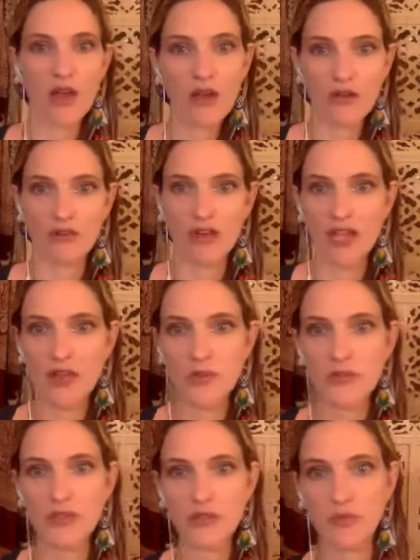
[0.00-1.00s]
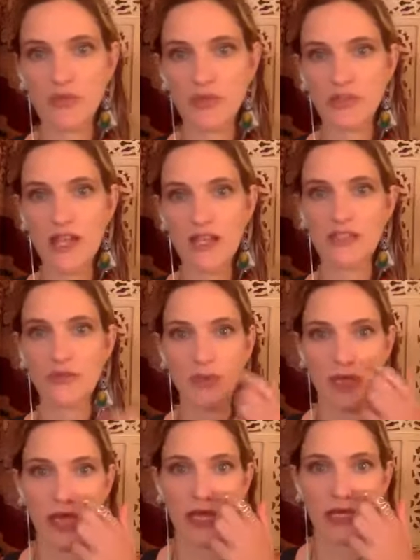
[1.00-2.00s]
Oh, I'm super stressed
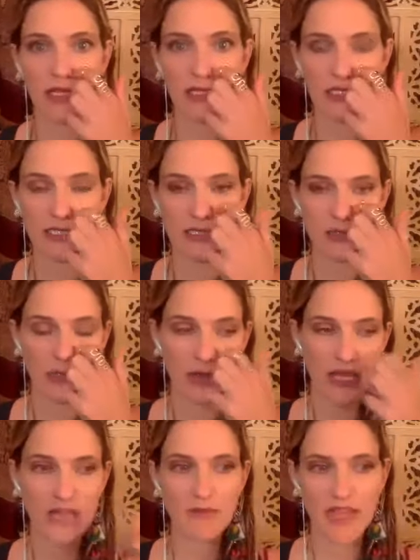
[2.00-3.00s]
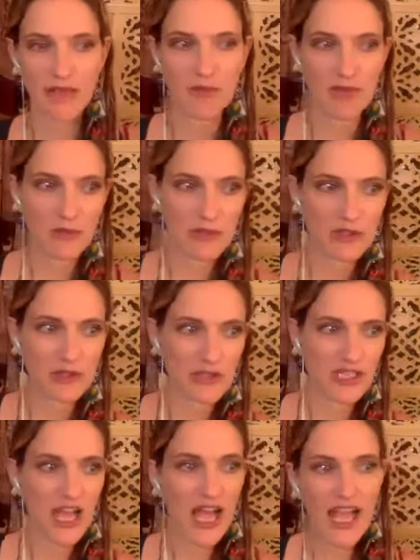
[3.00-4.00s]
because, okay, my blood pressure is
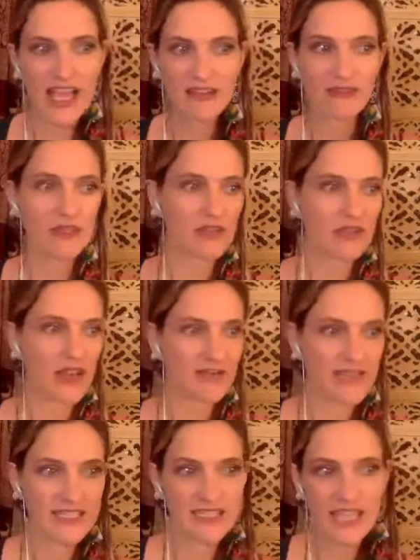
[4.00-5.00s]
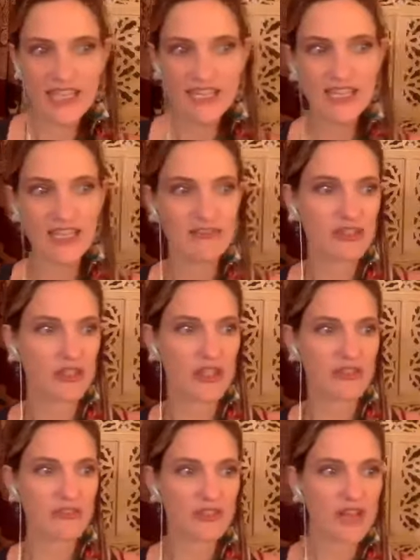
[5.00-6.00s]
really high. I feel a lot of anxiety. I feel a
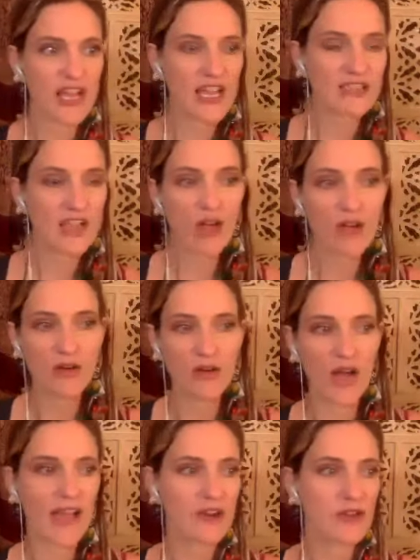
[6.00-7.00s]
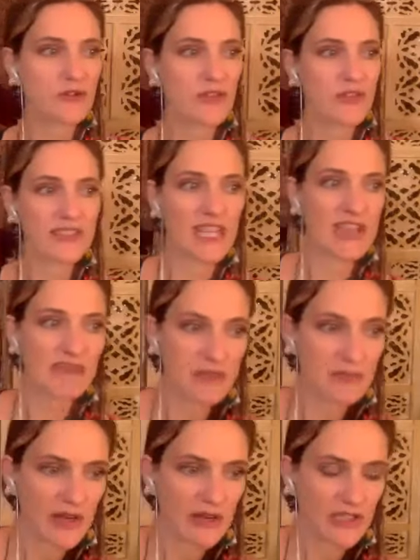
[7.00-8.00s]
lot of stress. Oh, I don't feel safe
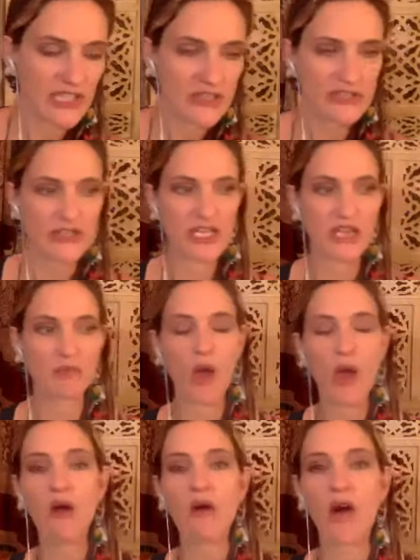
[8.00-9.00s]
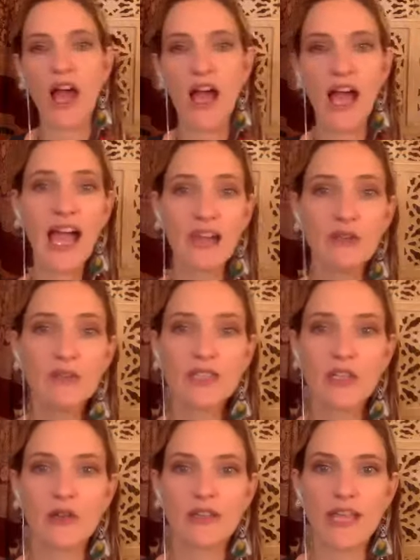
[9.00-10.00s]
in my relationship. Oh, I
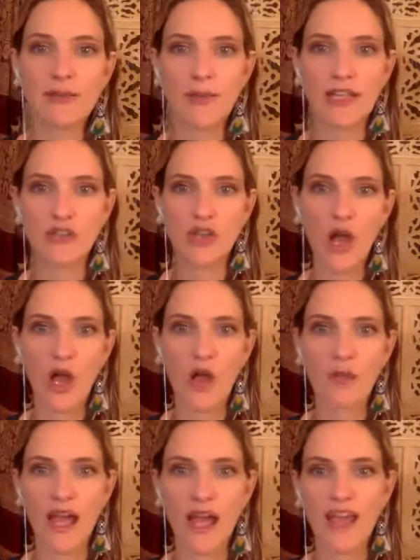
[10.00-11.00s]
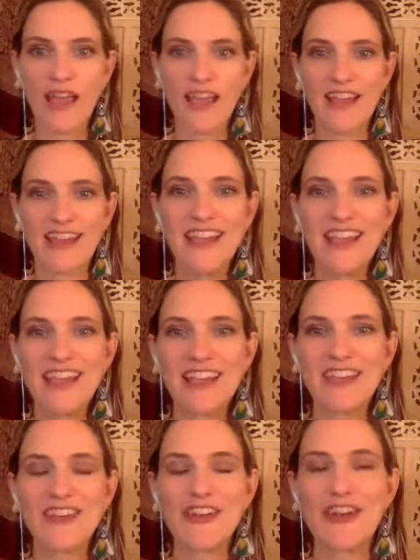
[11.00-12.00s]
really don't like my job.
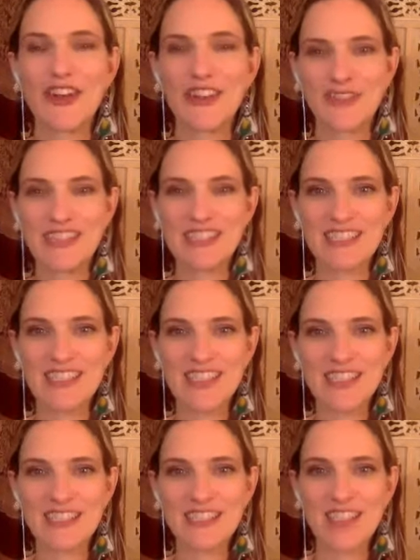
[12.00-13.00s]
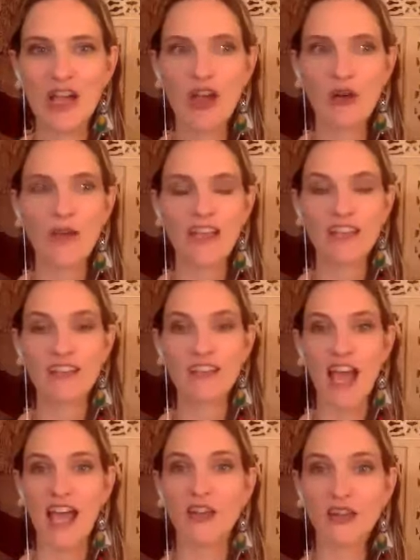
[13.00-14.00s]
All of these things, when
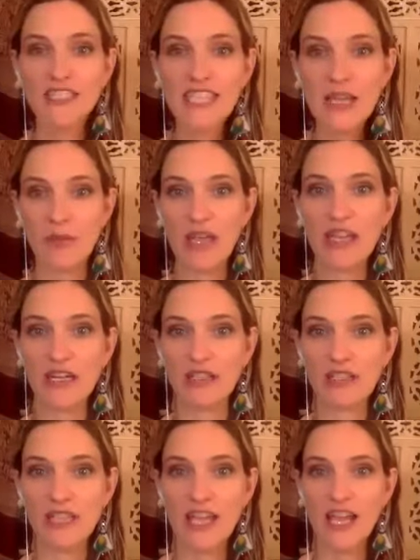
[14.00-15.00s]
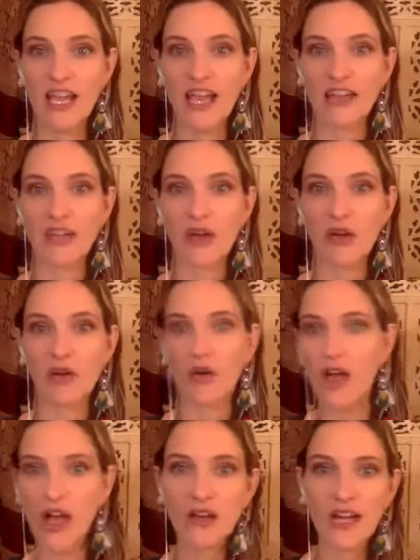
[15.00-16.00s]
I could take a pill and
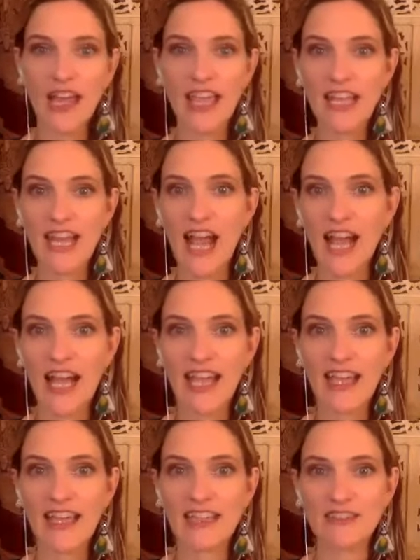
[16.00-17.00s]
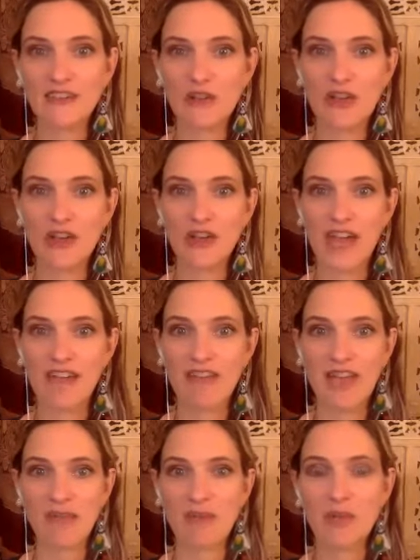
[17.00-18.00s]
go, all right, I no longer have
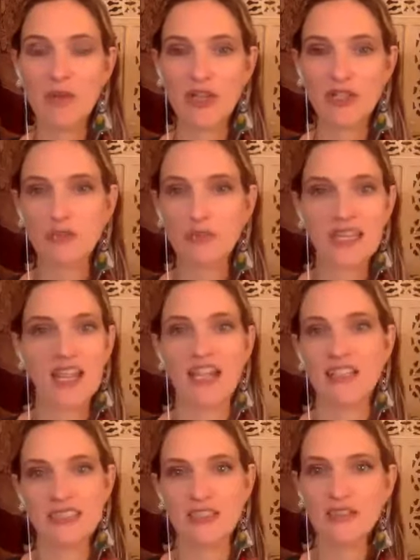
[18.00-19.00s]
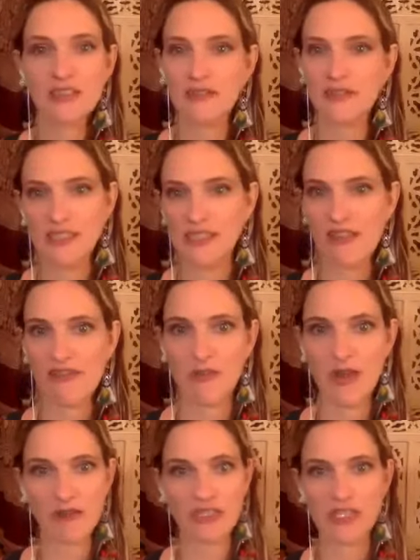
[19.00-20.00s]
high blood pressure, but I still don't feel safe in
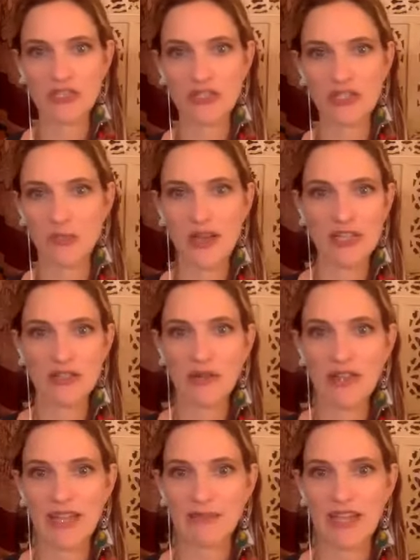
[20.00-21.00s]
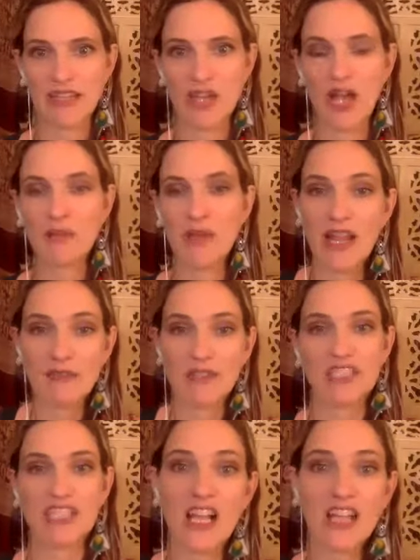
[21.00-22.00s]
my relationship and I don't like my job, but I'm
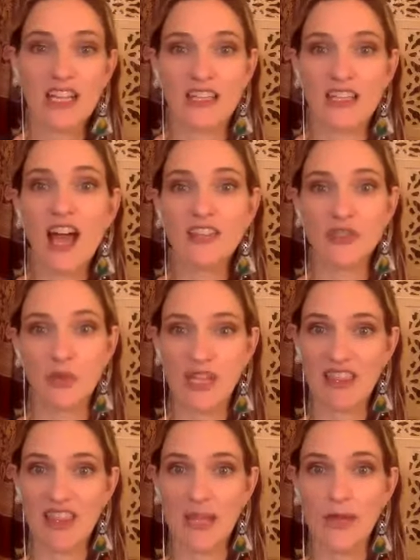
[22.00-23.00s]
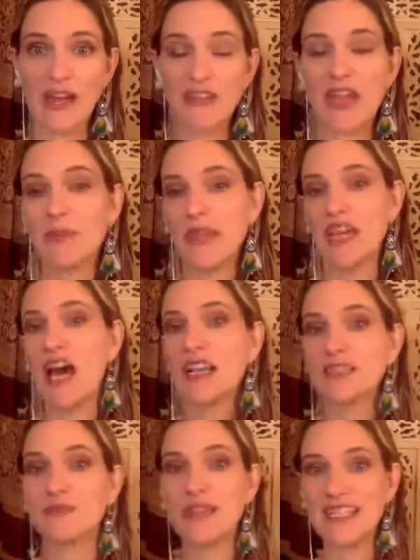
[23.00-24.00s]
just not going to not do anything about that
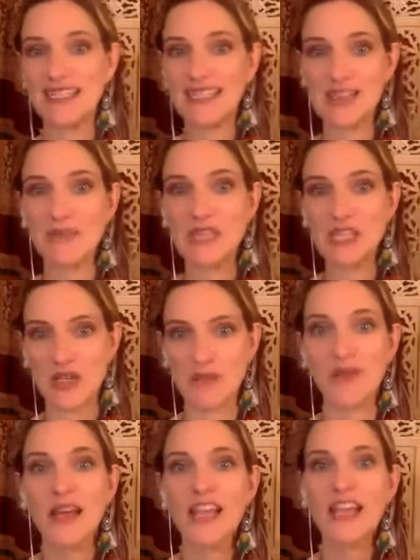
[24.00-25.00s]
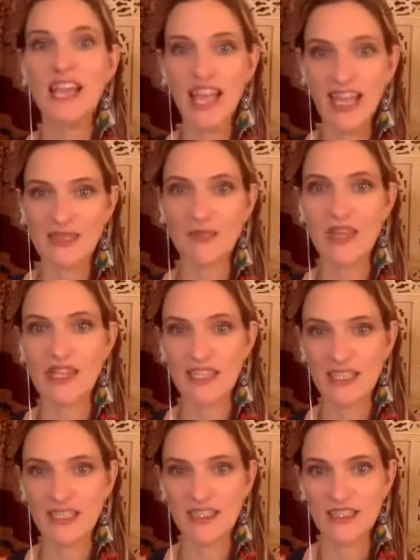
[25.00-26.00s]
because my symptom has
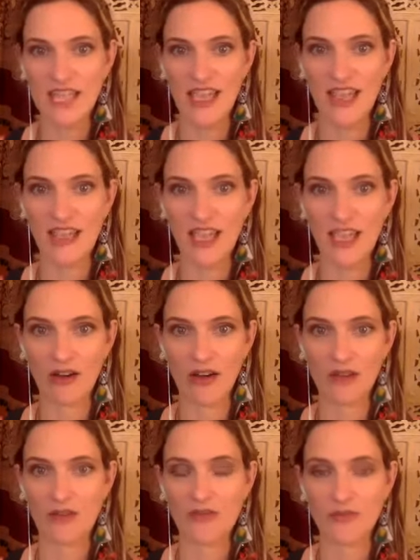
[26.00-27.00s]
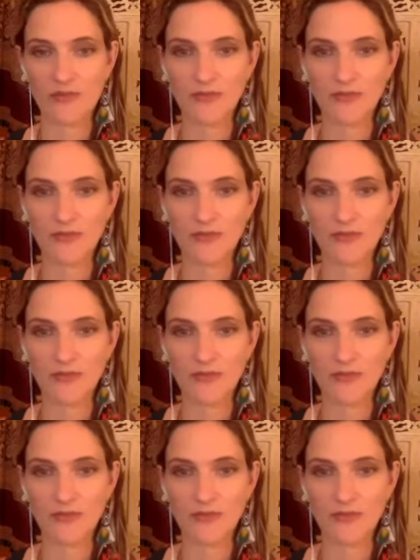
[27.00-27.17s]
been taken care of.